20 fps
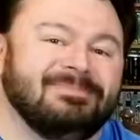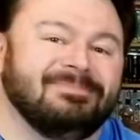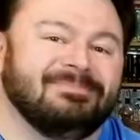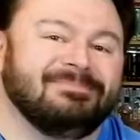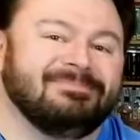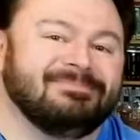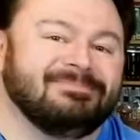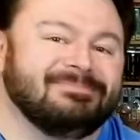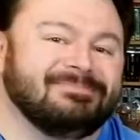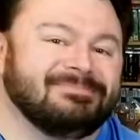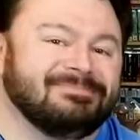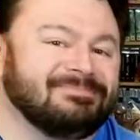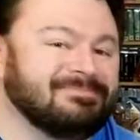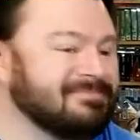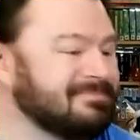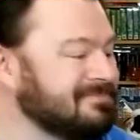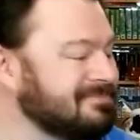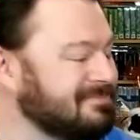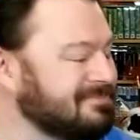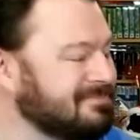
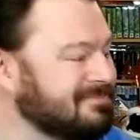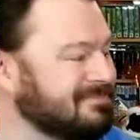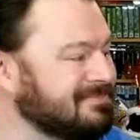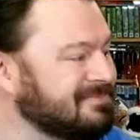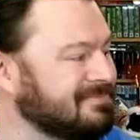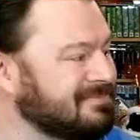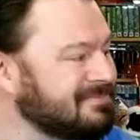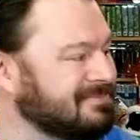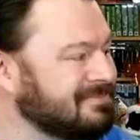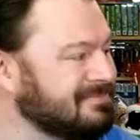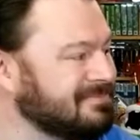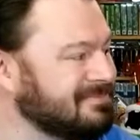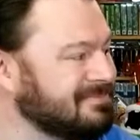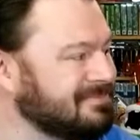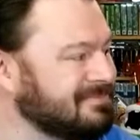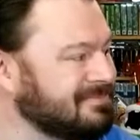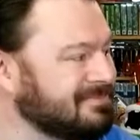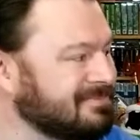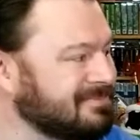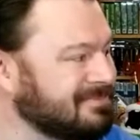
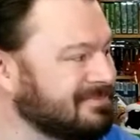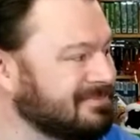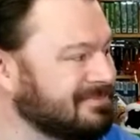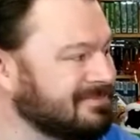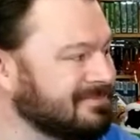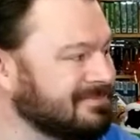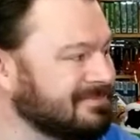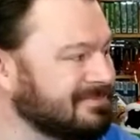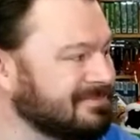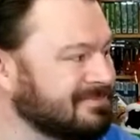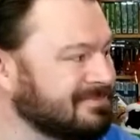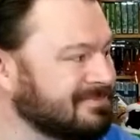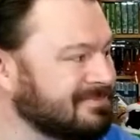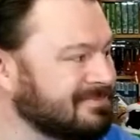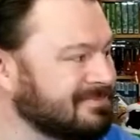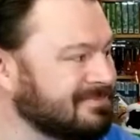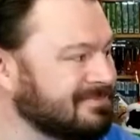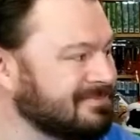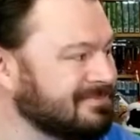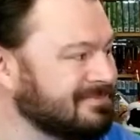
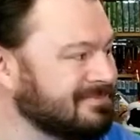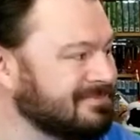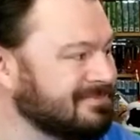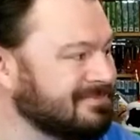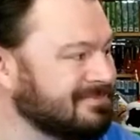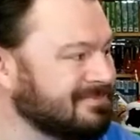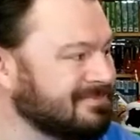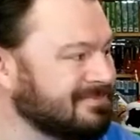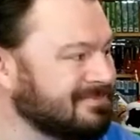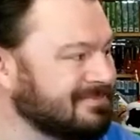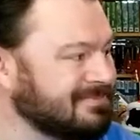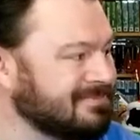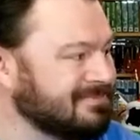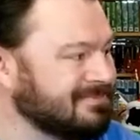No words are spoken by the person on screen.